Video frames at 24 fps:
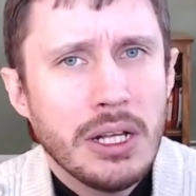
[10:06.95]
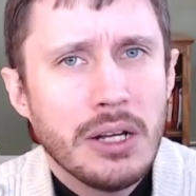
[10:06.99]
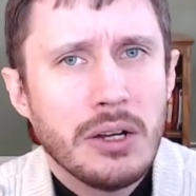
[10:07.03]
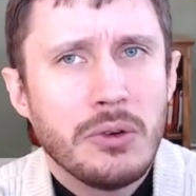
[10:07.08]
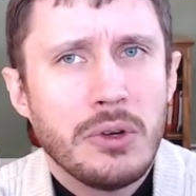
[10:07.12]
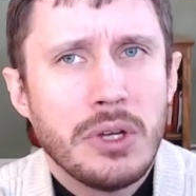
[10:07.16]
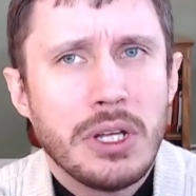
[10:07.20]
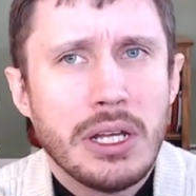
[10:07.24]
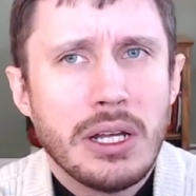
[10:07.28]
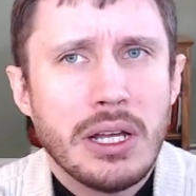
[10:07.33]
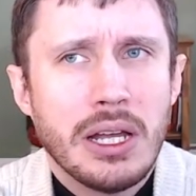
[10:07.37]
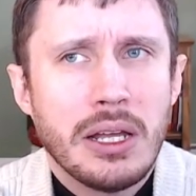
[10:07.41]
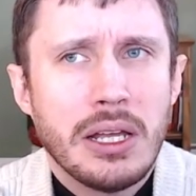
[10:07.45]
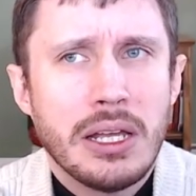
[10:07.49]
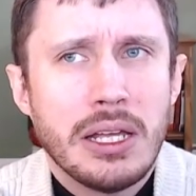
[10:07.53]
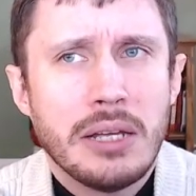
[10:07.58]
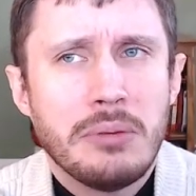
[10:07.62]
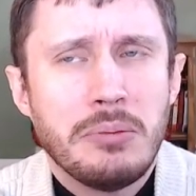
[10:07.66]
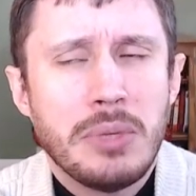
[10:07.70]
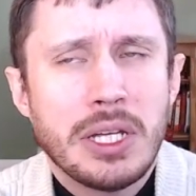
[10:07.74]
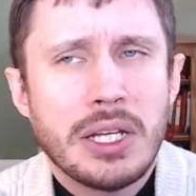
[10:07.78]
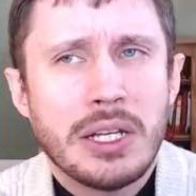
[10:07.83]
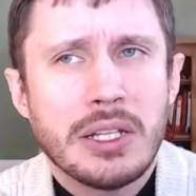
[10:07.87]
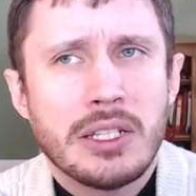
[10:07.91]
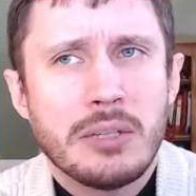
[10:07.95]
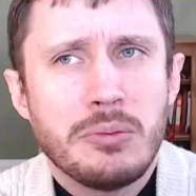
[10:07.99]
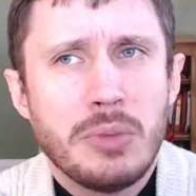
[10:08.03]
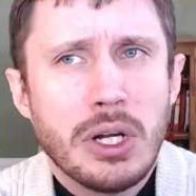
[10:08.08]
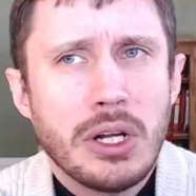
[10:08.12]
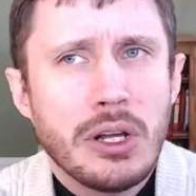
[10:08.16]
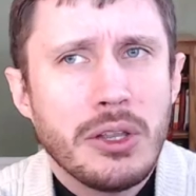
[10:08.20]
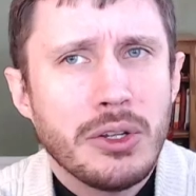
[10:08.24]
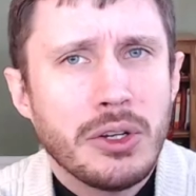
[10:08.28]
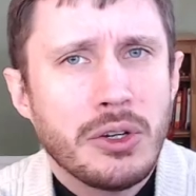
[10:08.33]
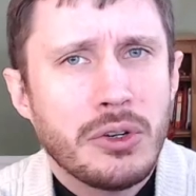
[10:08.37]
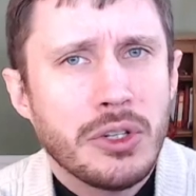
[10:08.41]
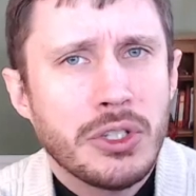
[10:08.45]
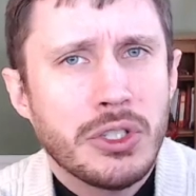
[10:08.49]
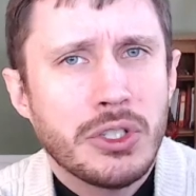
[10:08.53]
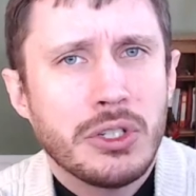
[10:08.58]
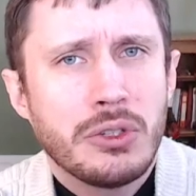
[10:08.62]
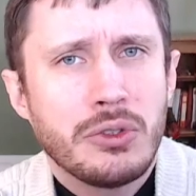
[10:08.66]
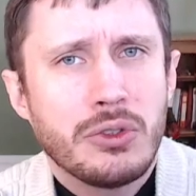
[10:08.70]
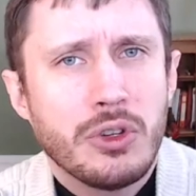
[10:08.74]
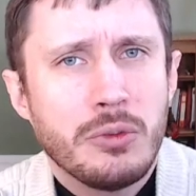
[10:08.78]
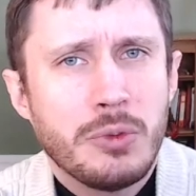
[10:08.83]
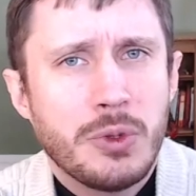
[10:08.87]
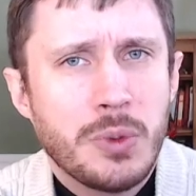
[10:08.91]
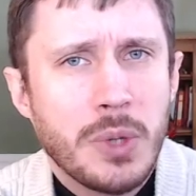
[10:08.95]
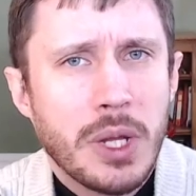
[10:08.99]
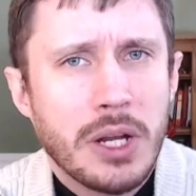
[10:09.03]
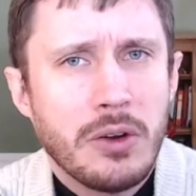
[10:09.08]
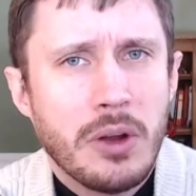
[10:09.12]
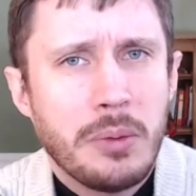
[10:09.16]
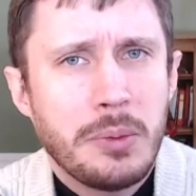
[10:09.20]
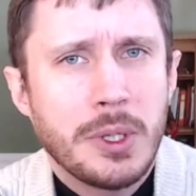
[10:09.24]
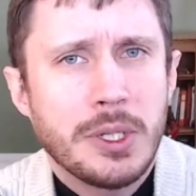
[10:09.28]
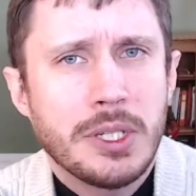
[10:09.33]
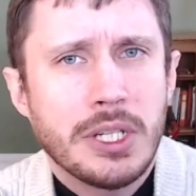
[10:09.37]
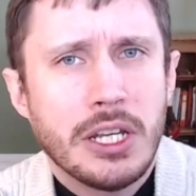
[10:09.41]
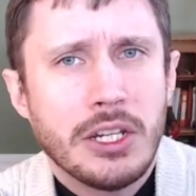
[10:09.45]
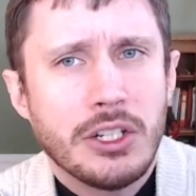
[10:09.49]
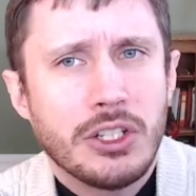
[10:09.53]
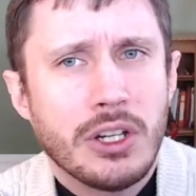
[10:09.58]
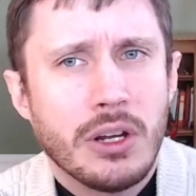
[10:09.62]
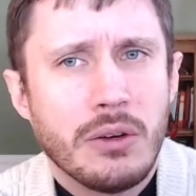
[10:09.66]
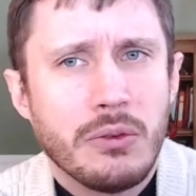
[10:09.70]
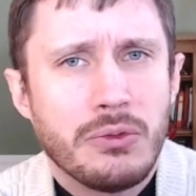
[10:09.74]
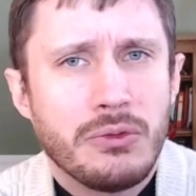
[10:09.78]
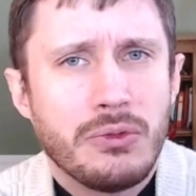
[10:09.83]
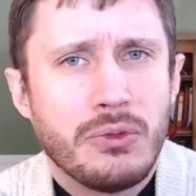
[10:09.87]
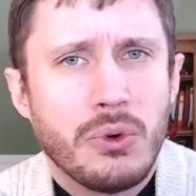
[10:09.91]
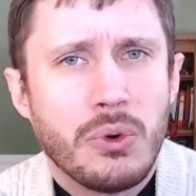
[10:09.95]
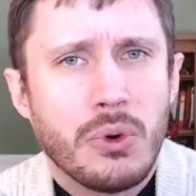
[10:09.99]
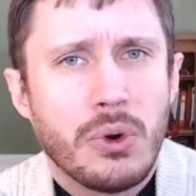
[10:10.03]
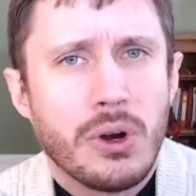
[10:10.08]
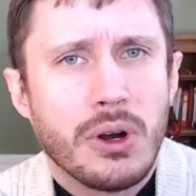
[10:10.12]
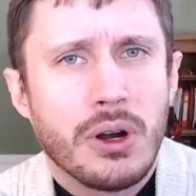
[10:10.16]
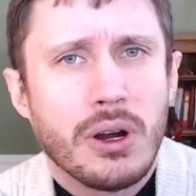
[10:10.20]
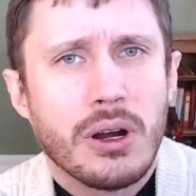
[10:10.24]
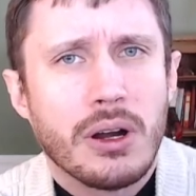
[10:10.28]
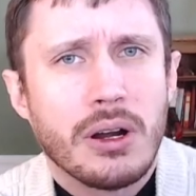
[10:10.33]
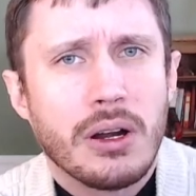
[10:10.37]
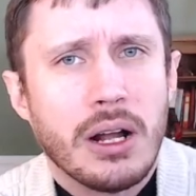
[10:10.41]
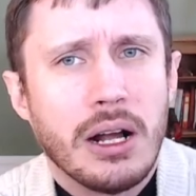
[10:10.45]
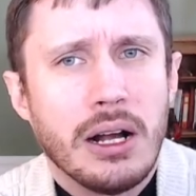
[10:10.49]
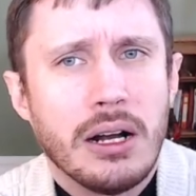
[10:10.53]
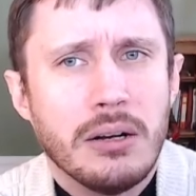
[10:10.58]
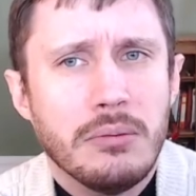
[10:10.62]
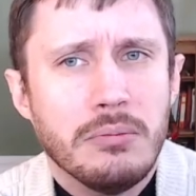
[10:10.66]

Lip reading: Because among other Christian groups, we had a reputation for